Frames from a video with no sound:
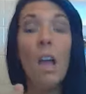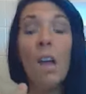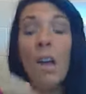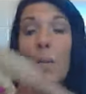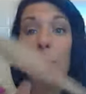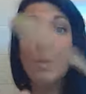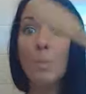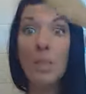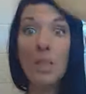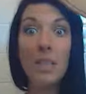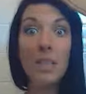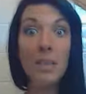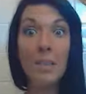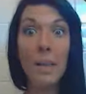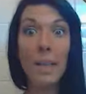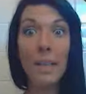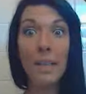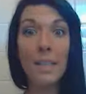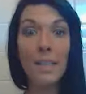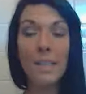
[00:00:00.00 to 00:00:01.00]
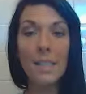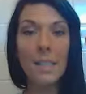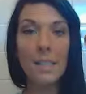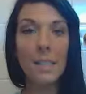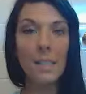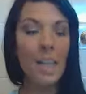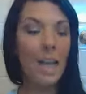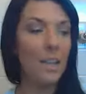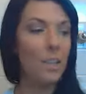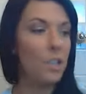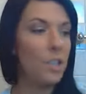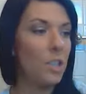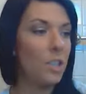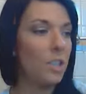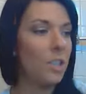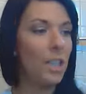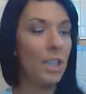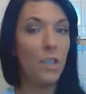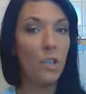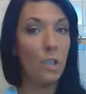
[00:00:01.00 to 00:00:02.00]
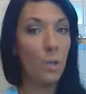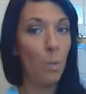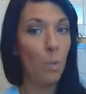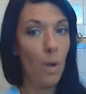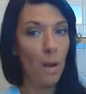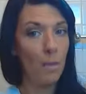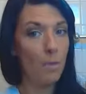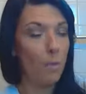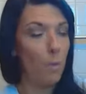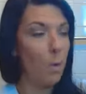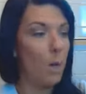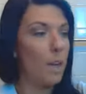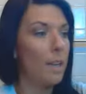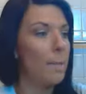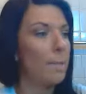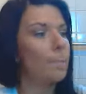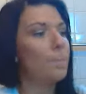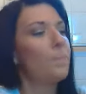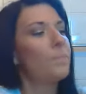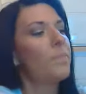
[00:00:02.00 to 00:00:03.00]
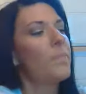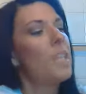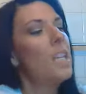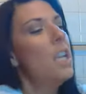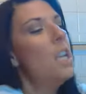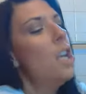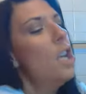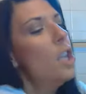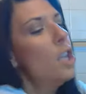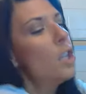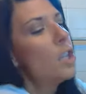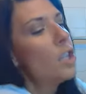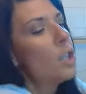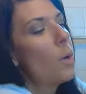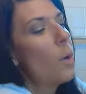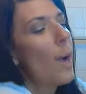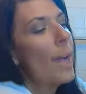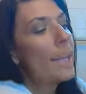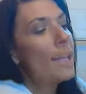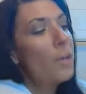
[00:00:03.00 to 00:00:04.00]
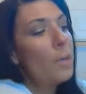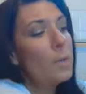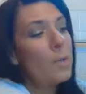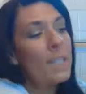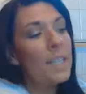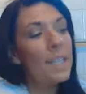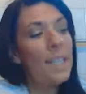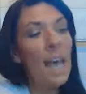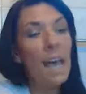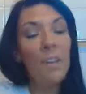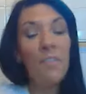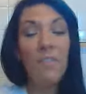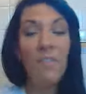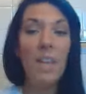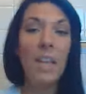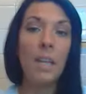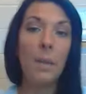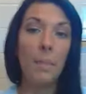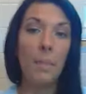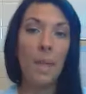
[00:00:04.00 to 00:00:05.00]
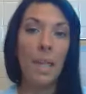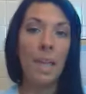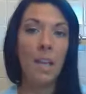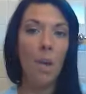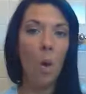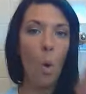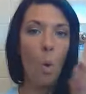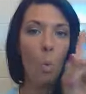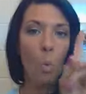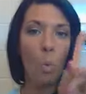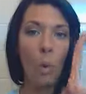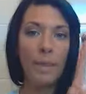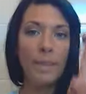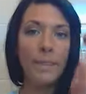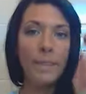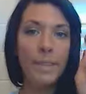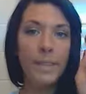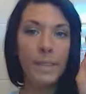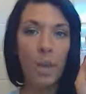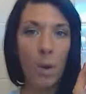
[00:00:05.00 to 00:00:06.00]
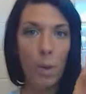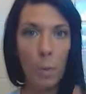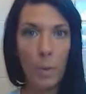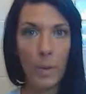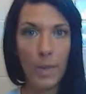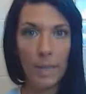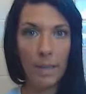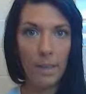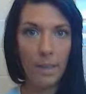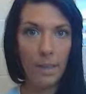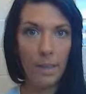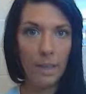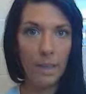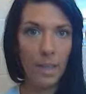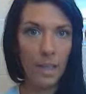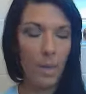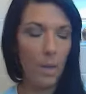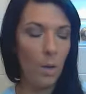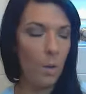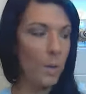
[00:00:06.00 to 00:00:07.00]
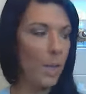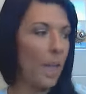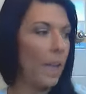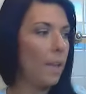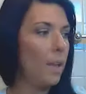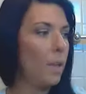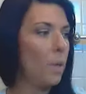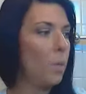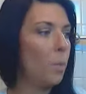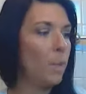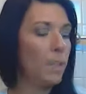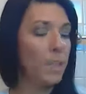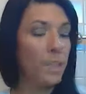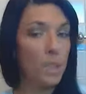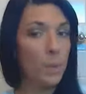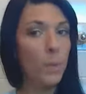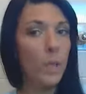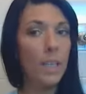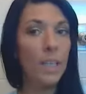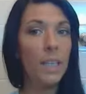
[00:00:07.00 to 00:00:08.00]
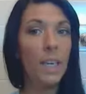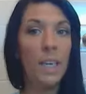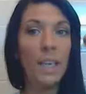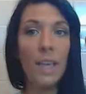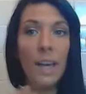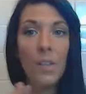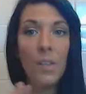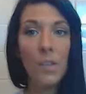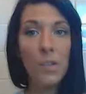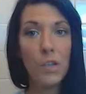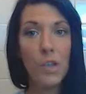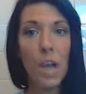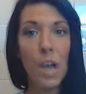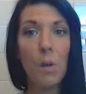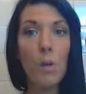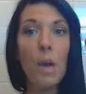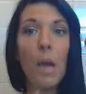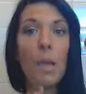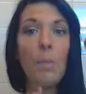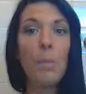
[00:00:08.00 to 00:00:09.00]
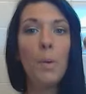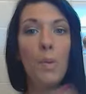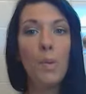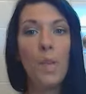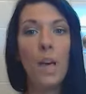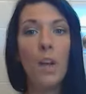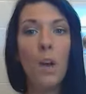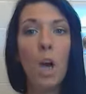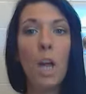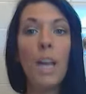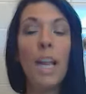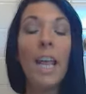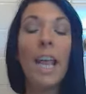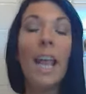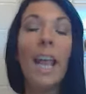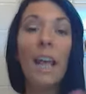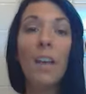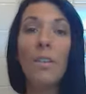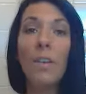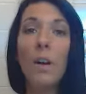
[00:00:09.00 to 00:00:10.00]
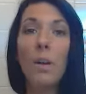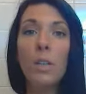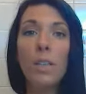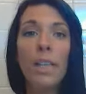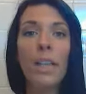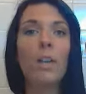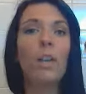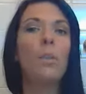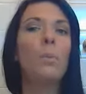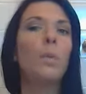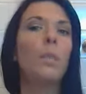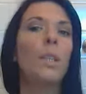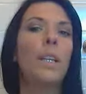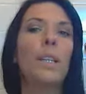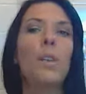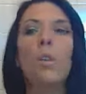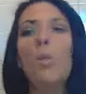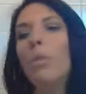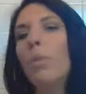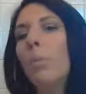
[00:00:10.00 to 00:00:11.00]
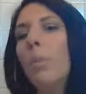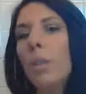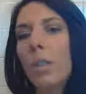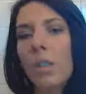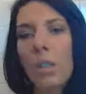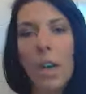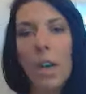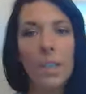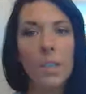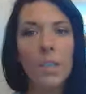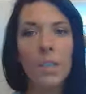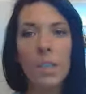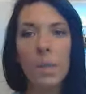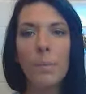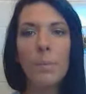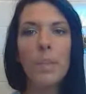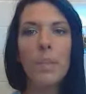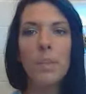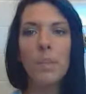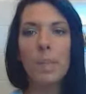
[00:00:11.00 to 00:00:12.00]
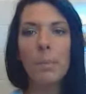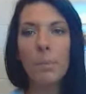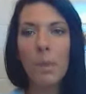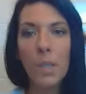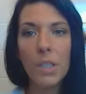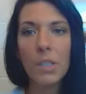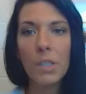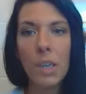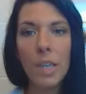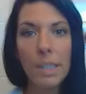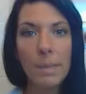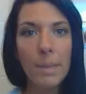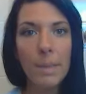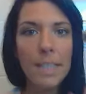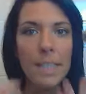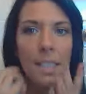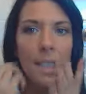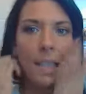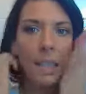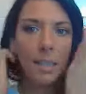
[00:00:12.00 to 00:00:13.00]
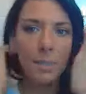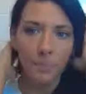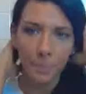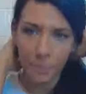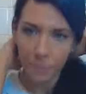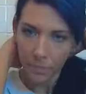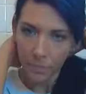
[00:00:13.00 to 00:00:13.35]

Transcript: I was been debating this since last year, and I just went for it. So I used that Fake Bake once a week. Okay, once a week I get out of the shower, I put that on. A half hour later, I'll put like cocoa butter on or something so I moisturize my skin.